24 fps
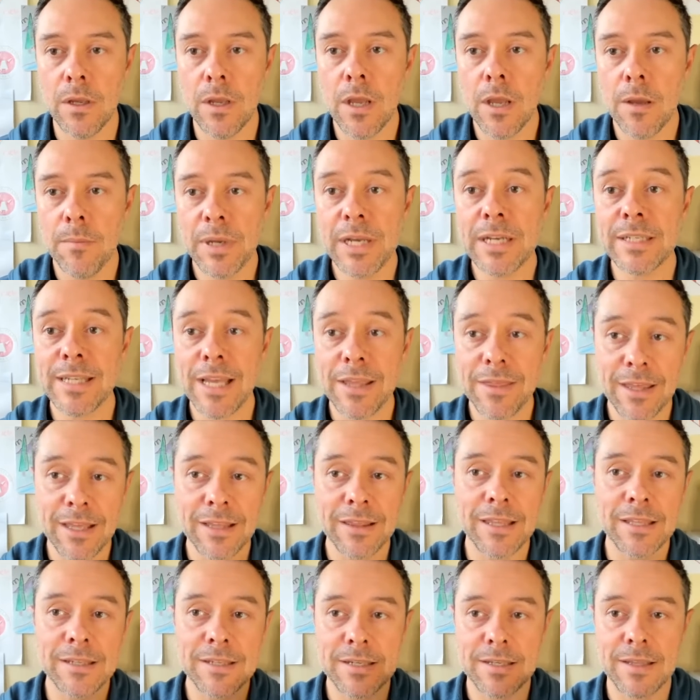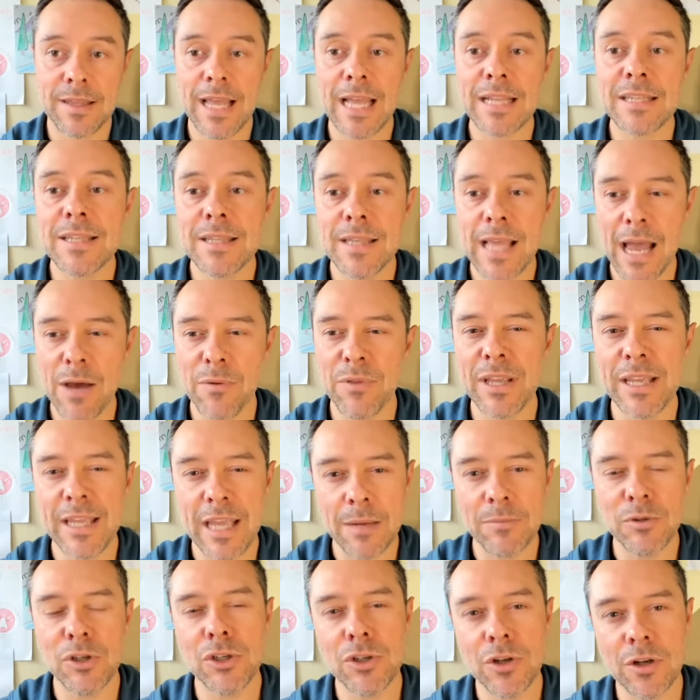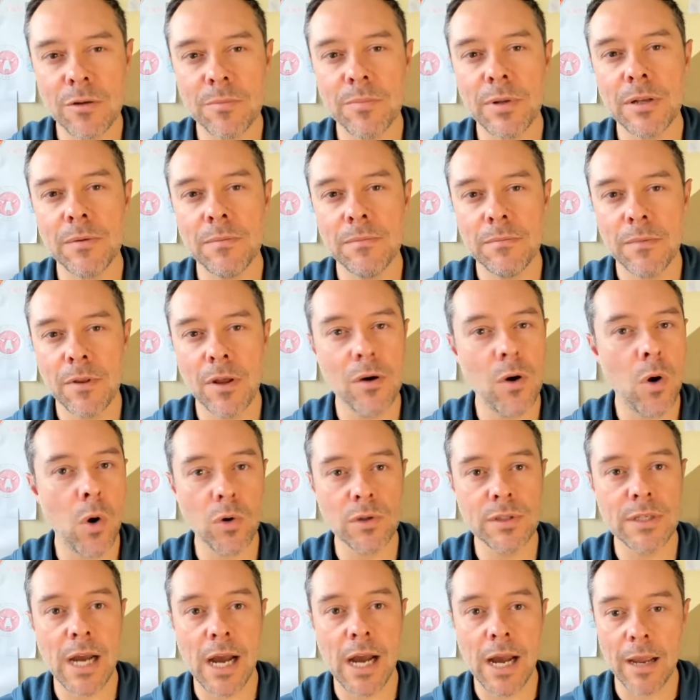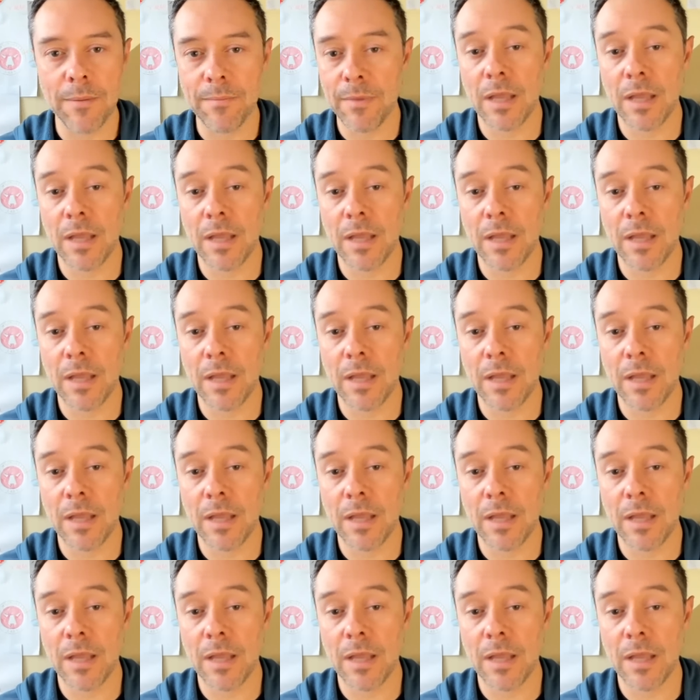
Because I think that's how the game should have been the whole time.